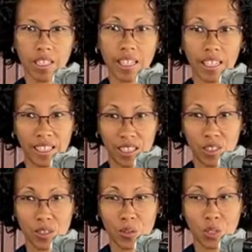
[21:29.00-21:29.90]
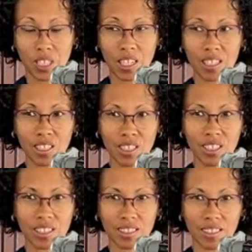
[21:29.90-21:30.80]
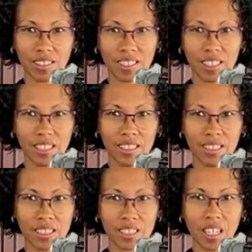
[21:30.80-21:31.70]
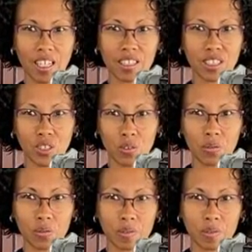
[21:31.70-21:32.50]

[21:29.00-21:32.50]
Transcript: And the challenge is hard enough